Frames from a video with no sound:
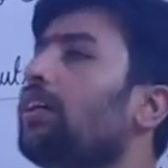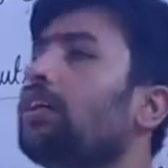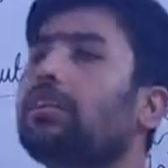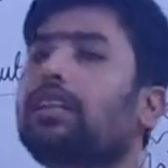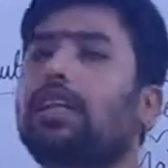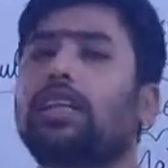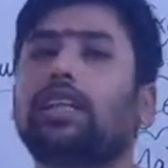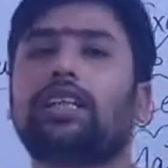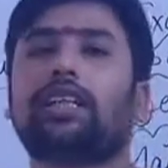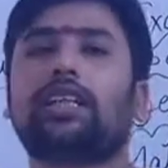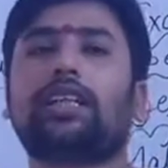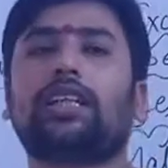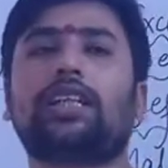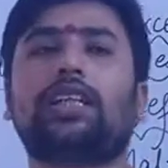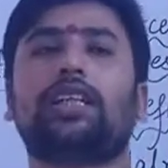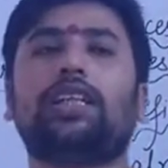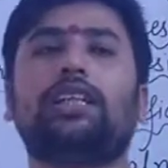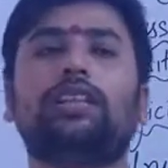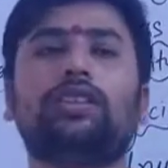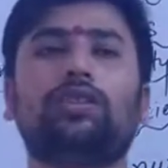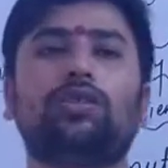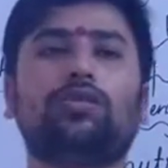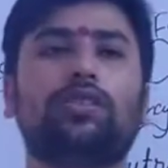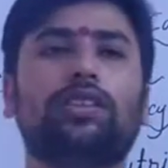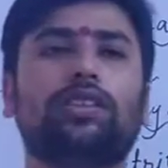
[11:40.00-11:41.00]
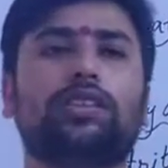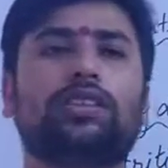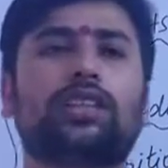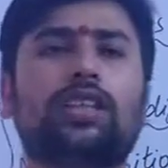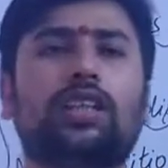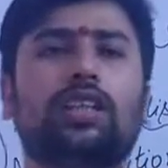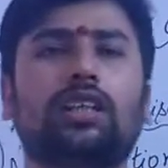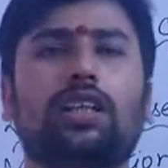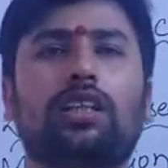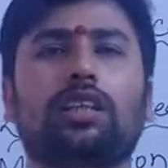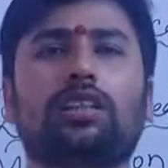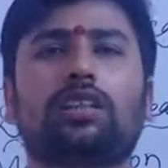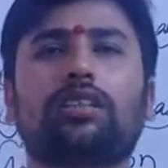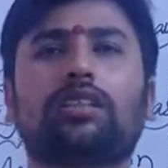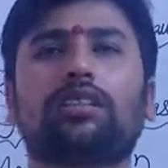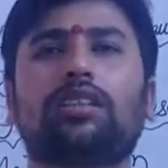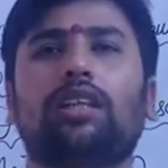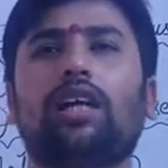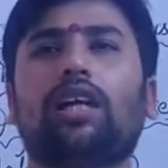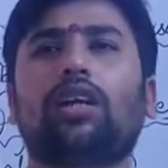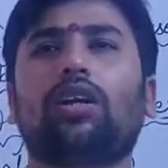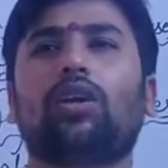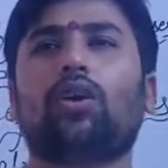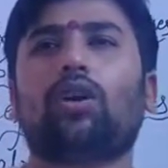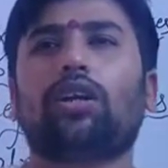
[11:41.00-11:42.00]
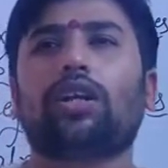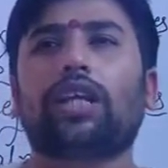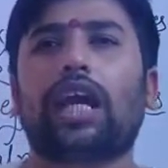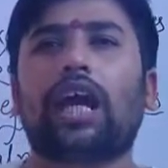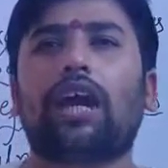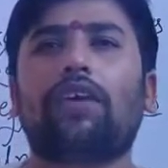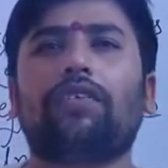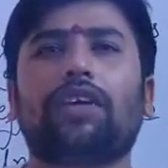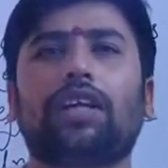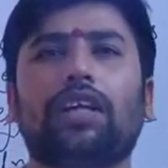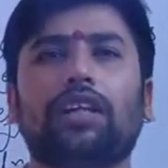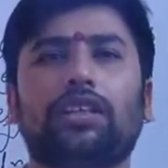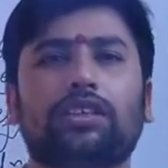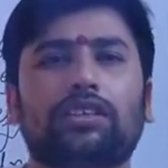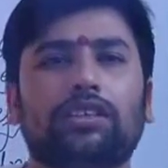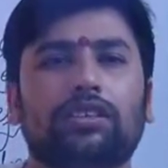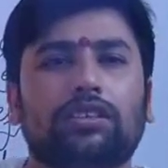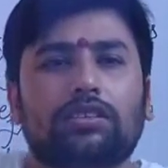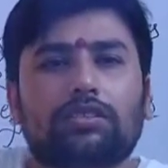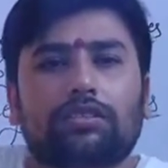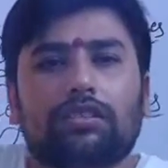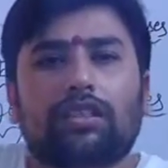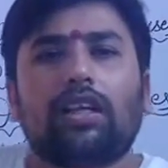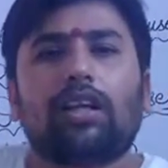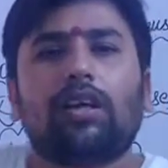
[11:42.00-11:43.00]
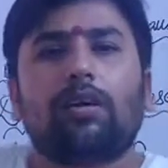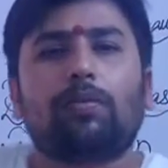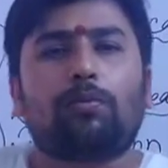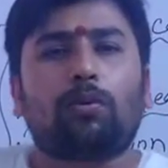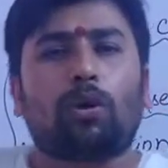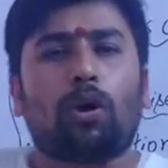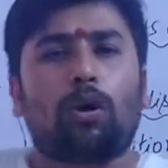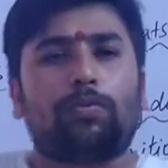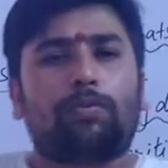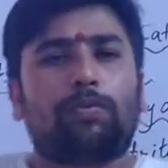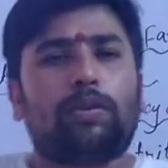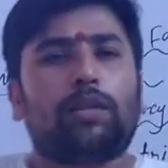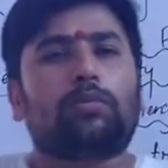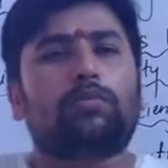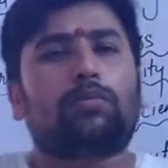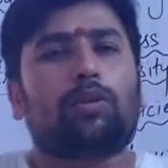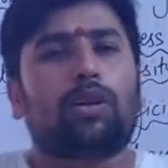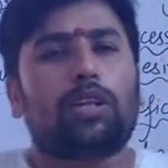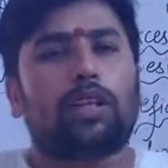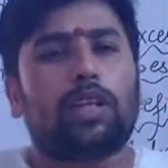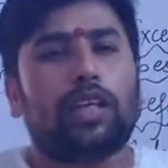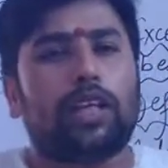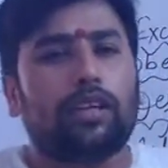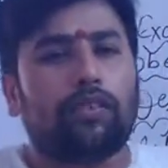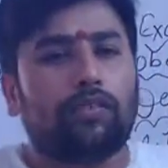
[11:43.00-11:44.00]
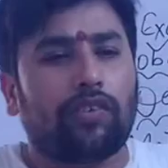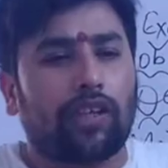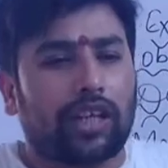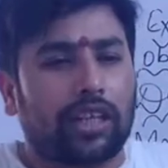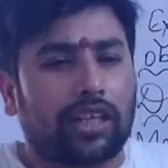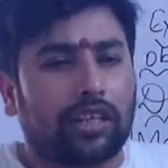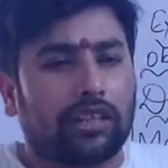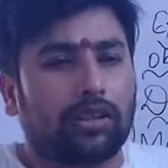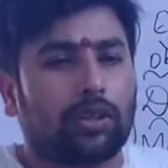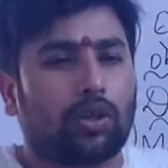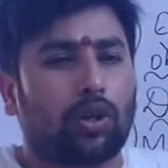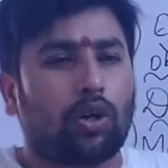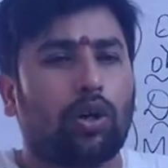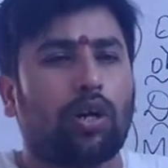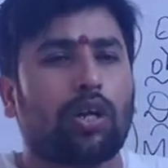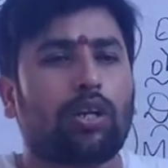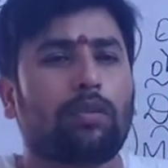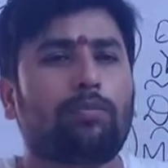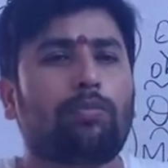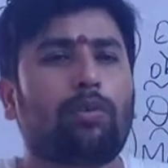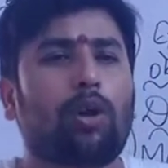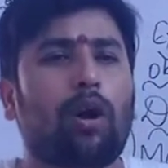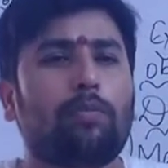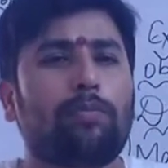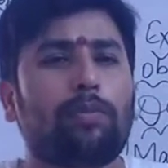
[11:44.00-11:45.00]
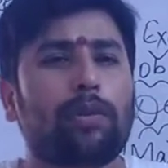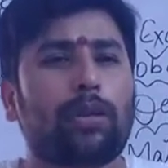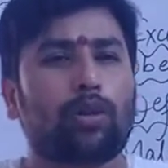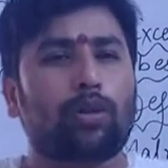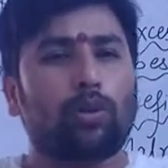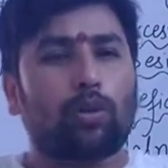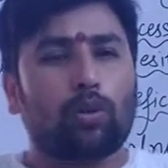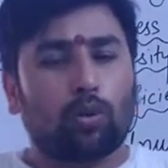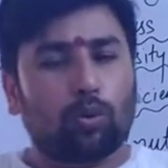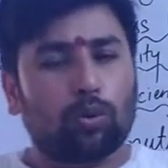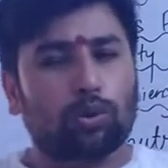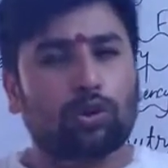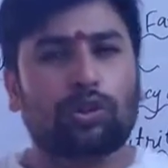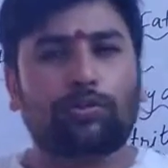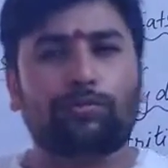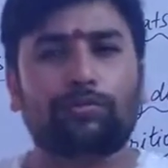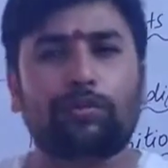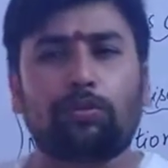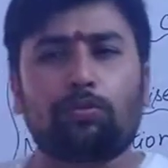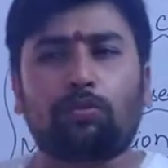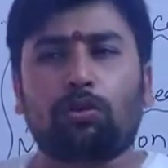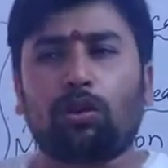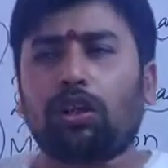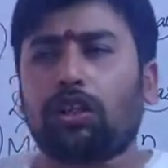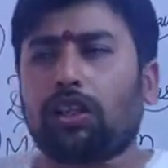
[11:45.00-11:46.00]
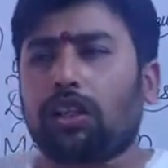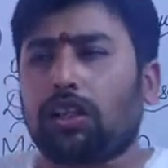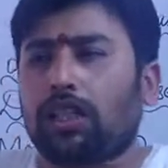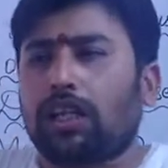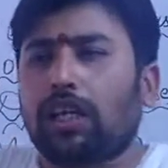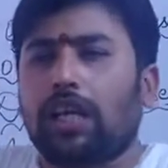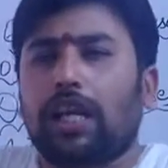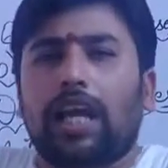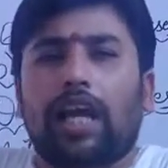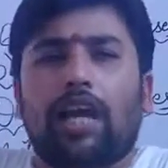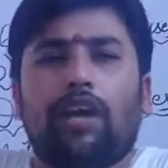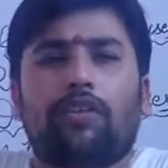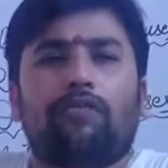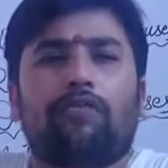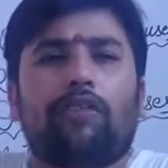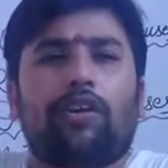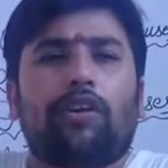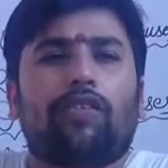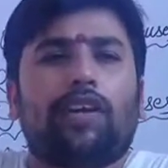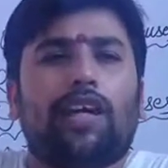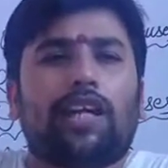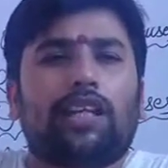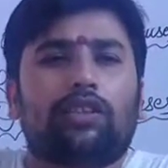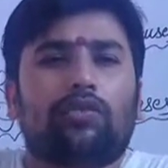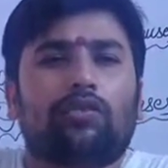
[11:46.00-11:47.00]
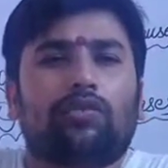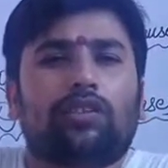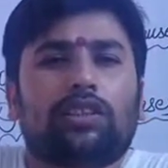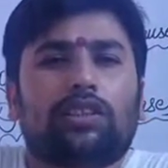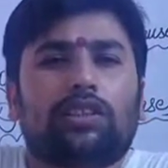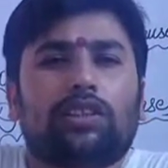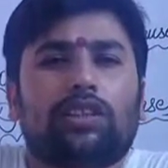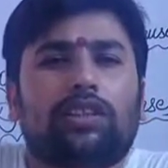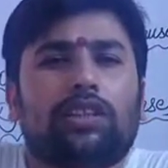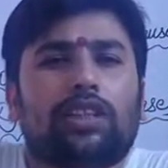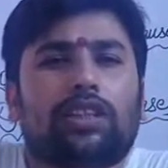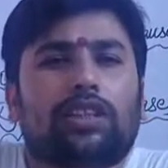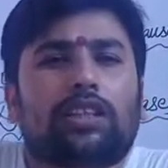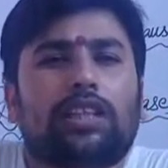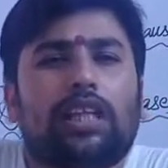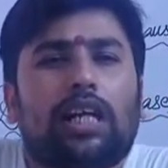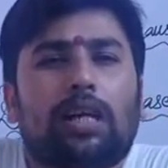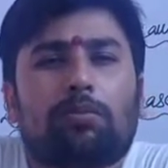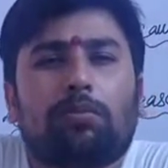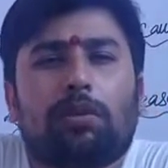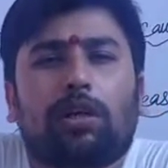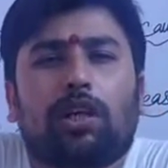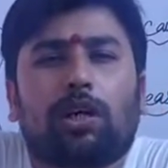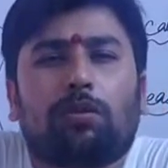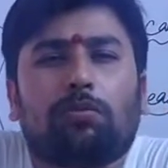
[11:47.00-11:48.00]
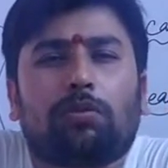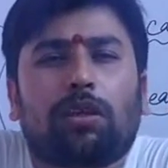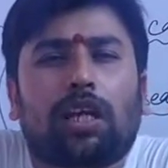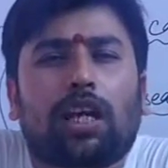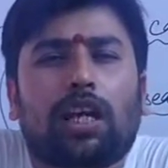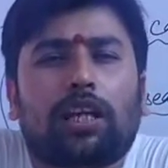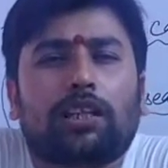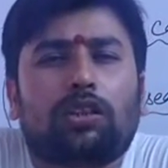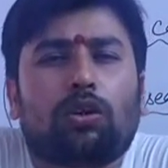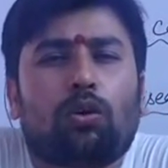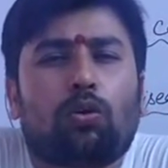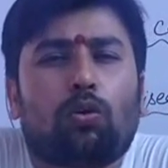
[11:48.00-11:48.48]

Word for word: that kid you will see that they are not having a proper body weight or proper growth of the body everywhere you will see just they are becoming like the